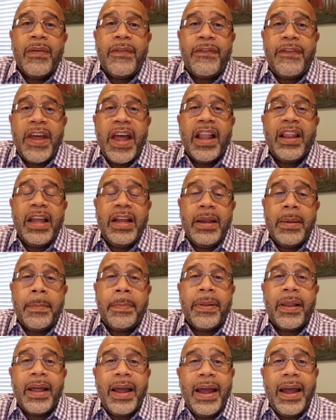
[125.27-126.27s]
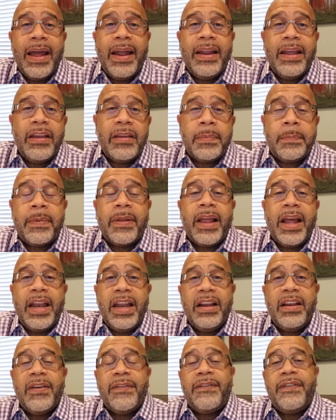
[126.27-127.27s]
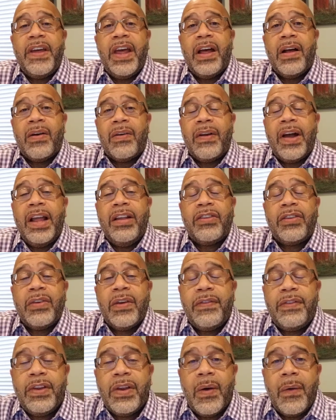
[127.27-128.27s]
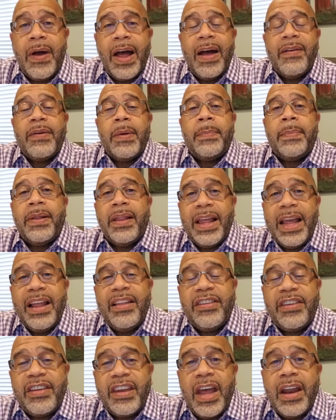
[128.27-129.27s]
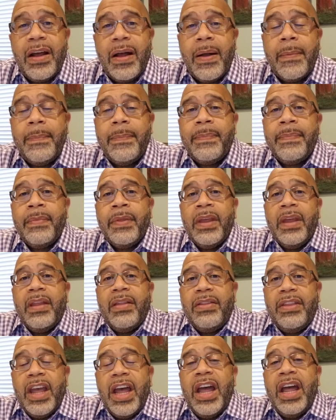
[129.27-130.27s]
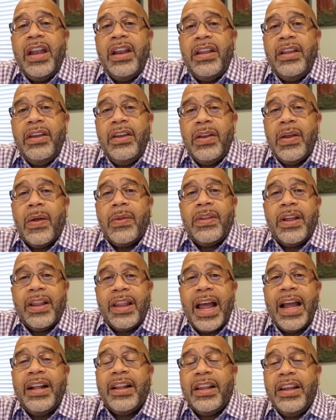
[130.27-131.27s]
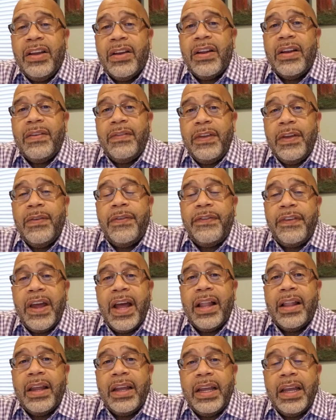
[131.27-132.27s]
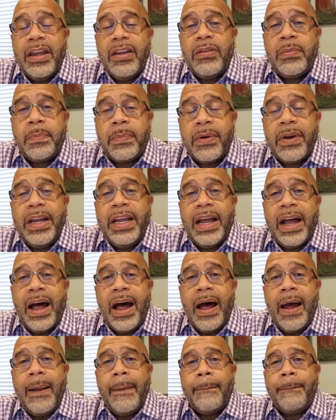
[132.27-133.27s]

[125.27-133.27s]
Failing to plan is planning to fail, right? So if you don't have a plan set up, then, the likelihood of you failing is pretty high.